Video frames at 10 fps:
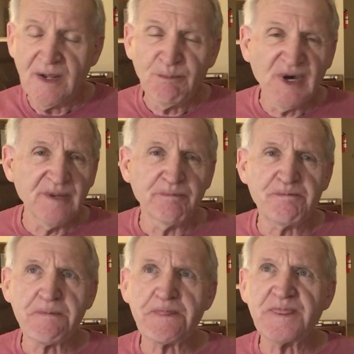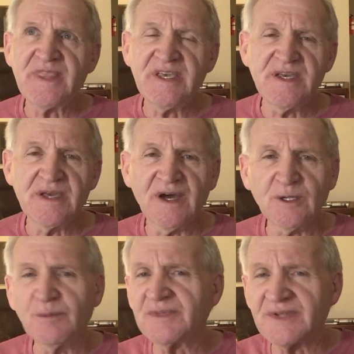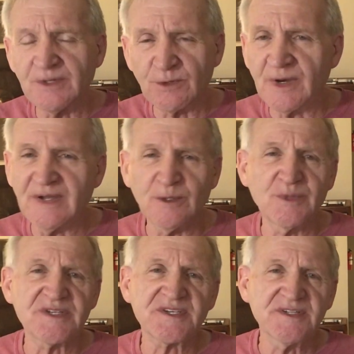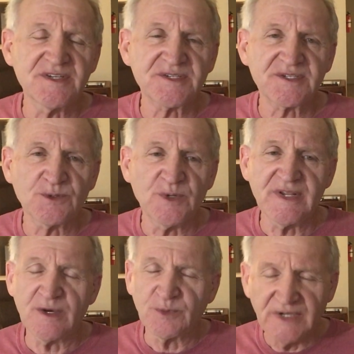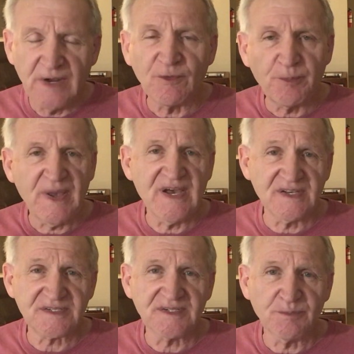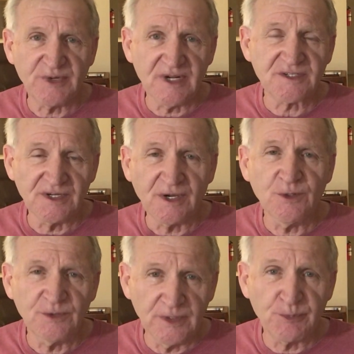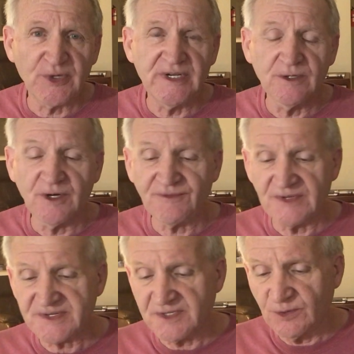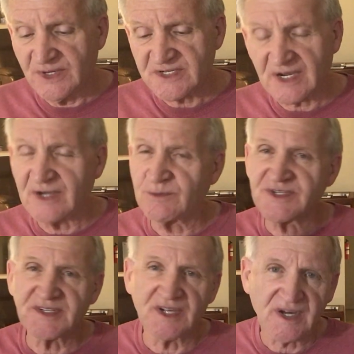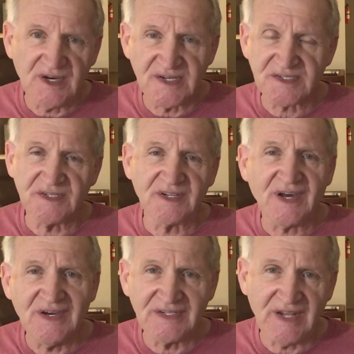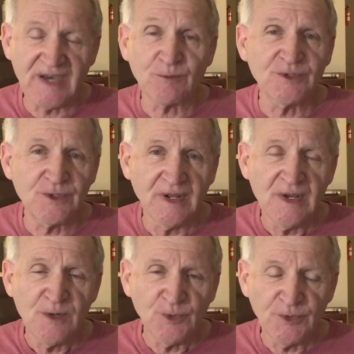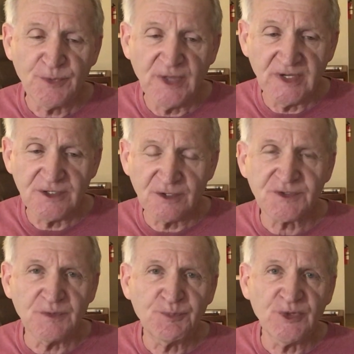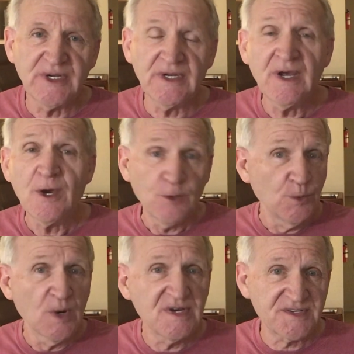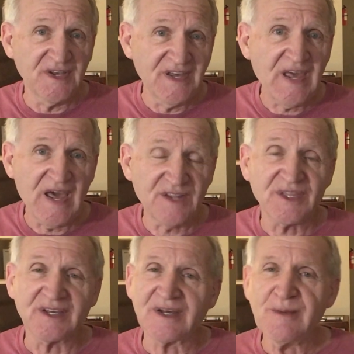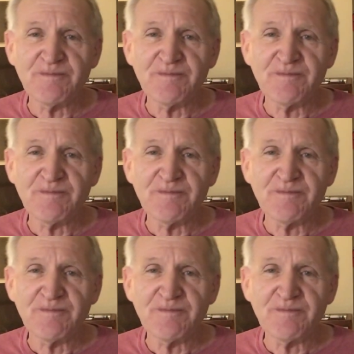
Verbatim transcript: but the ele- there were elements in this story that were never pass the production code in the Breen office. So Hitchcock was in constant contact with with uh, Joseph Breen, who was a Catholic,